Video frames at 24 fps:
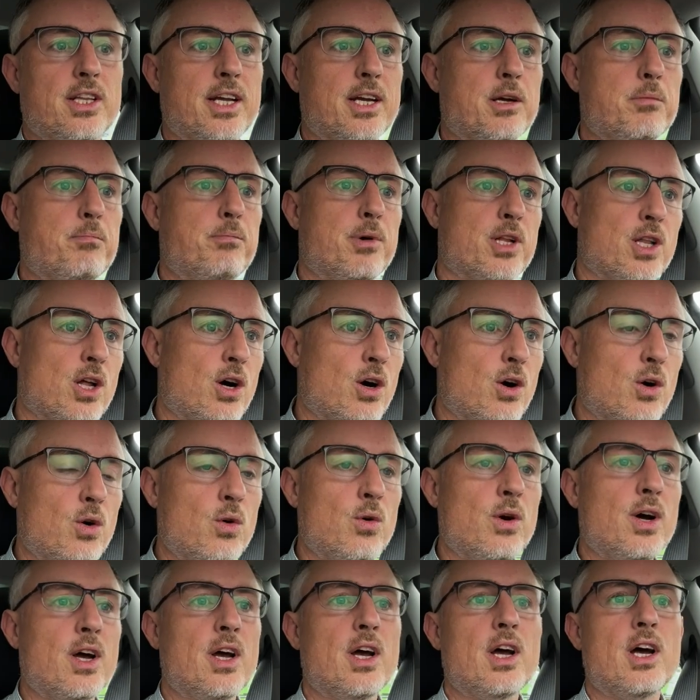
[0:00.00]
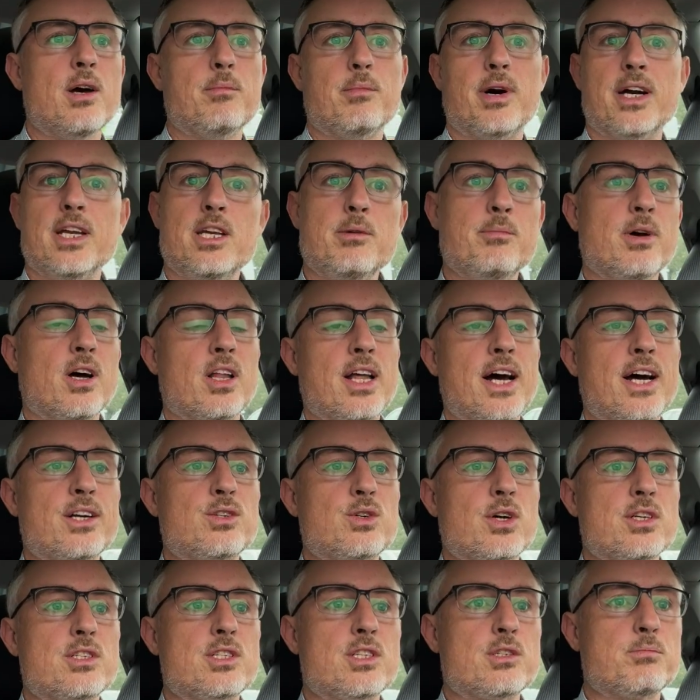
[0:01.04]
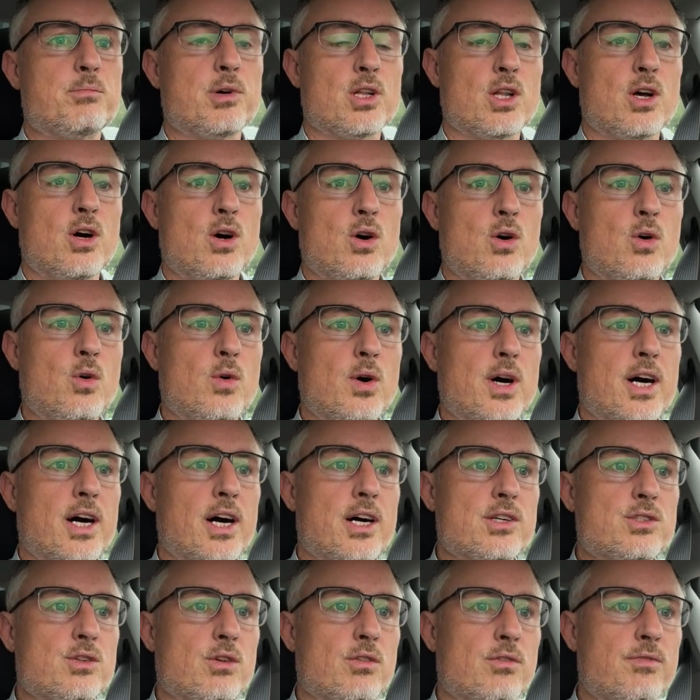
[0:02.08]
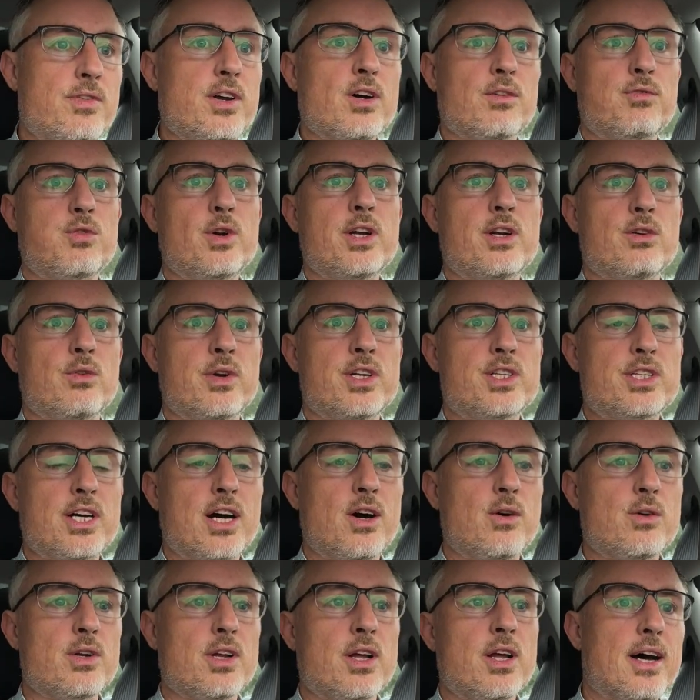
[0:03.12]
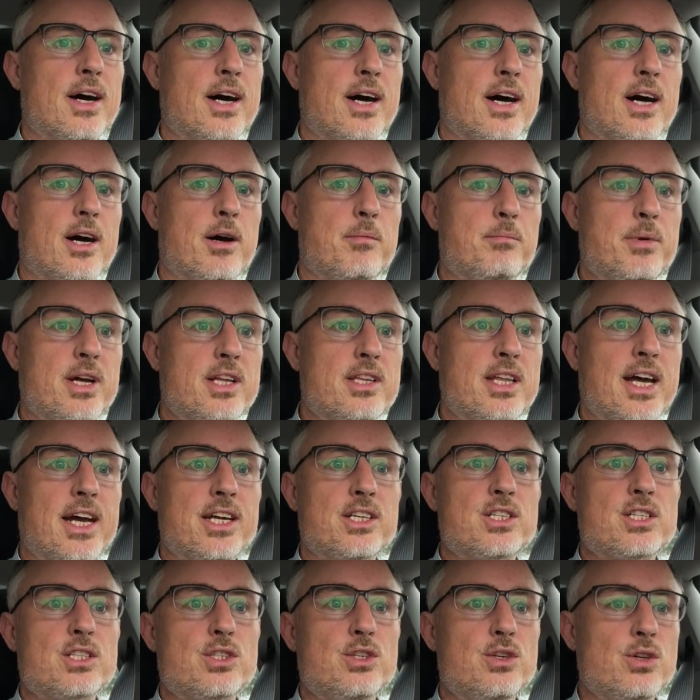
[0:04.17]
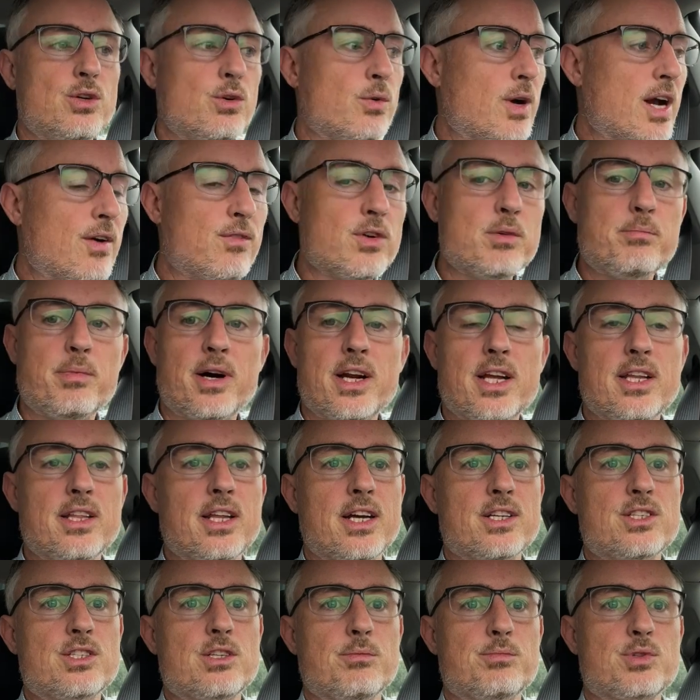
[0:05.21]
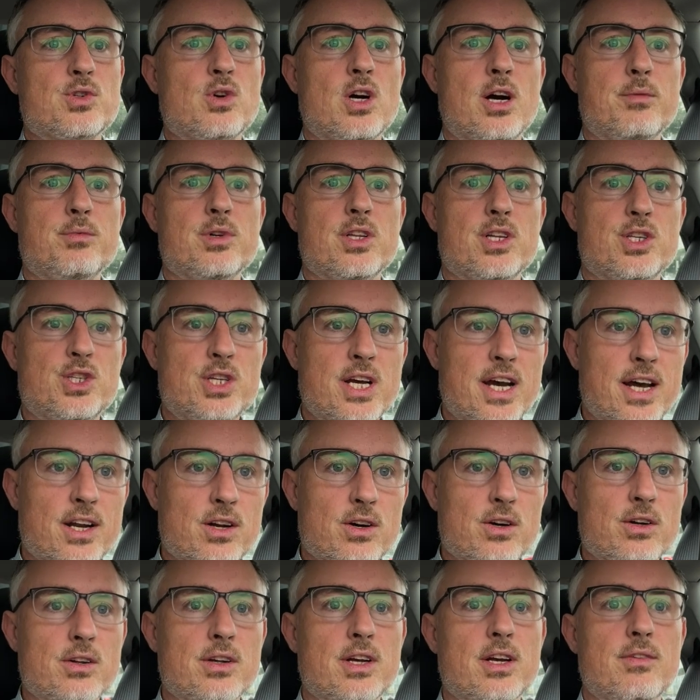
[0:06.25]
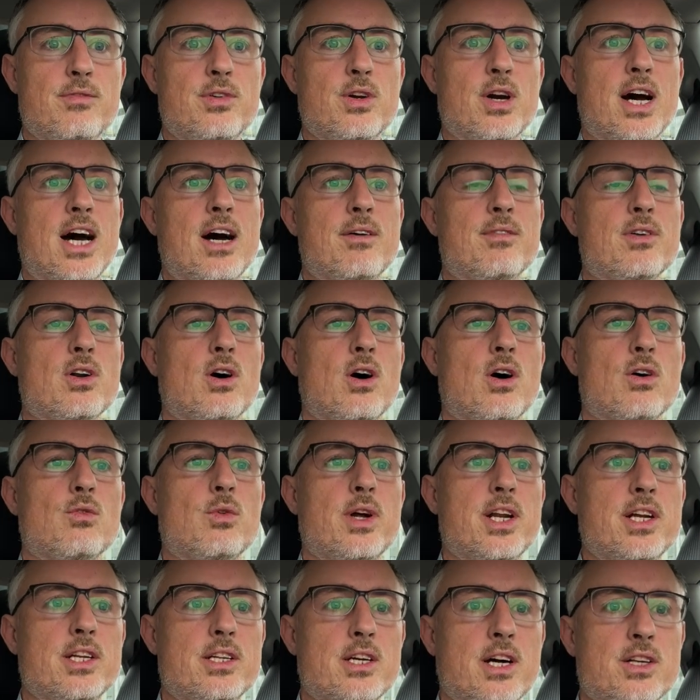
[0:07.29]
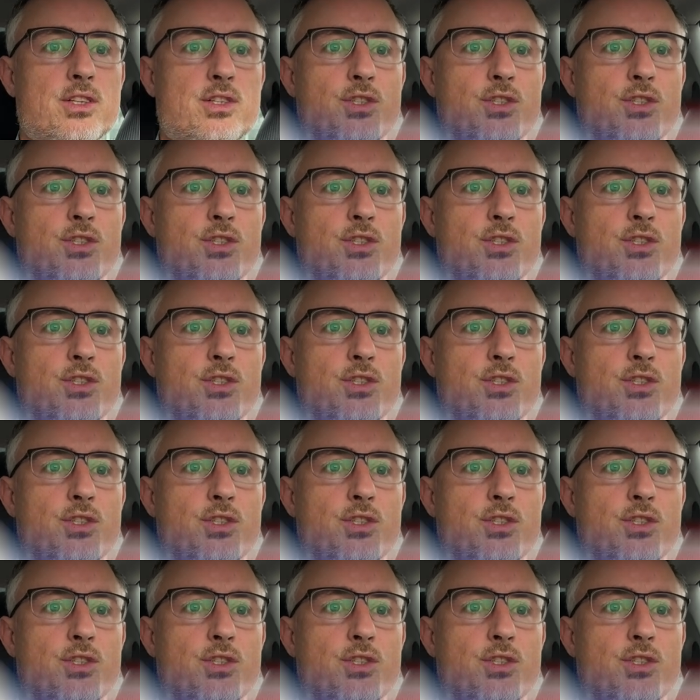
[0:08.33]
link below. My email address is below, so feel free to reach out. Big thanks to everybody that's subscribed to the channel. If you haven't already done